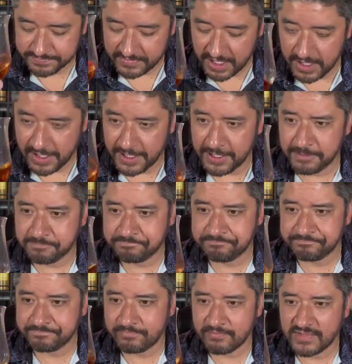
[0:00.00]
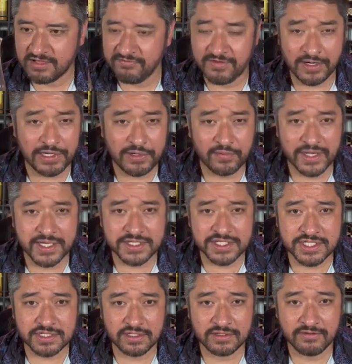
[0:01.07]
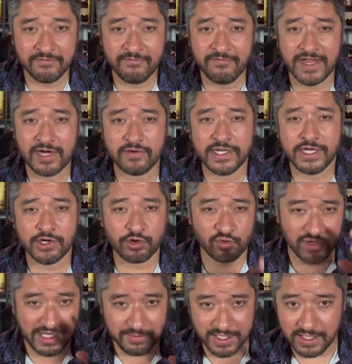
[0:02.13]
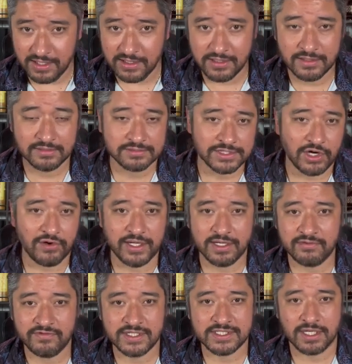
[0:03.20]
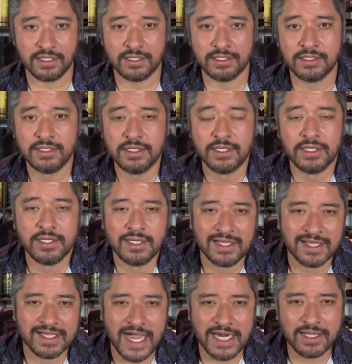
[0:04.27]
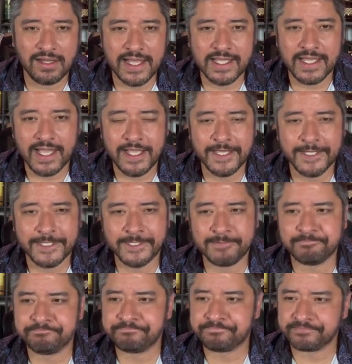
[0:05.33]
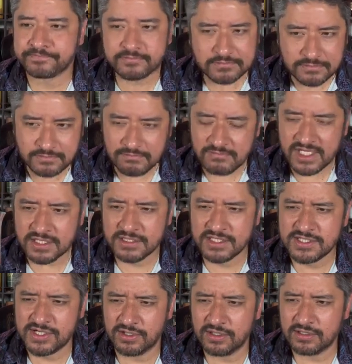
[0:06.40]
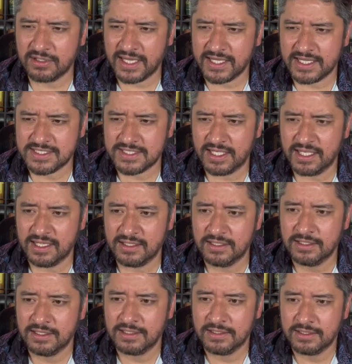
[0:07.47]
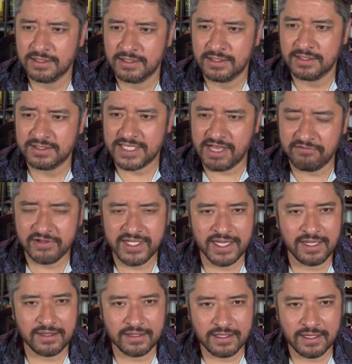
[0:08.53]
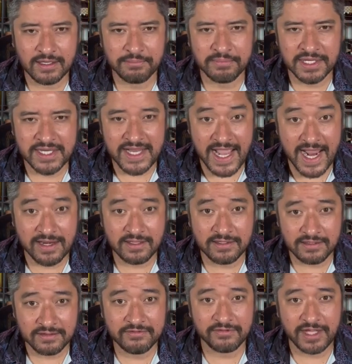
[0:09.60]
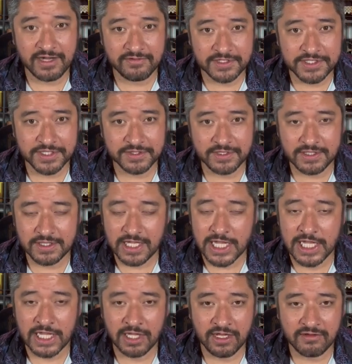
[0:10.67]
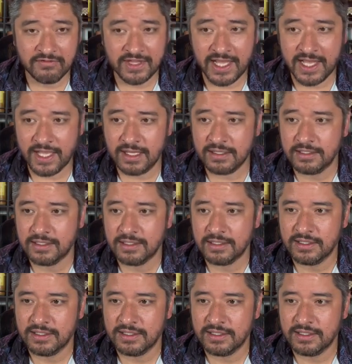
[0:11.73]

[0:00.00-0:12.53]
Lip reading: Wow. Very rich, very creamy coating of the tongue. Kind of like a dessert, like I said. Definitely getting a banana flavor to it. Love that.